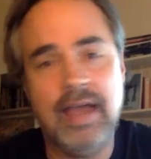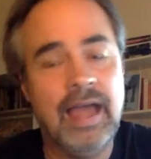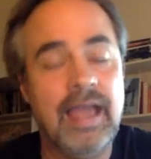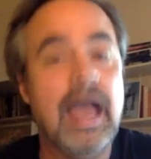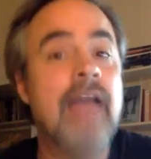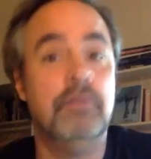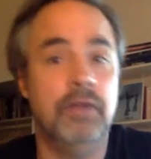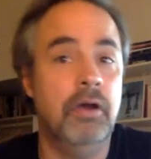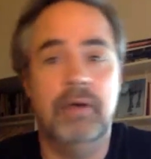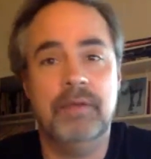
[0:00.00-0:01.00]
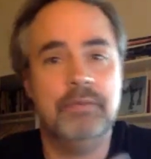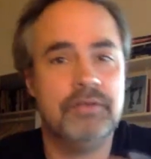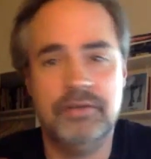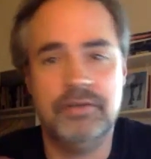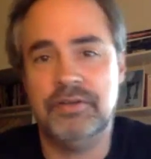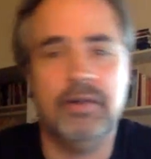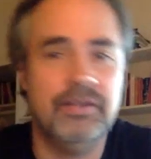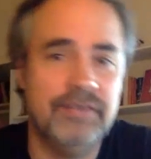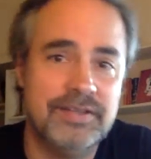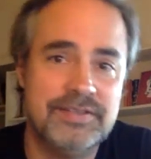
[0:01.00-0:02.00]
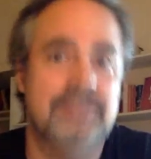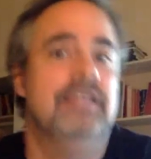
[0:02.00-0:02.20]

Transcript: I don't know. I would turn to all of us as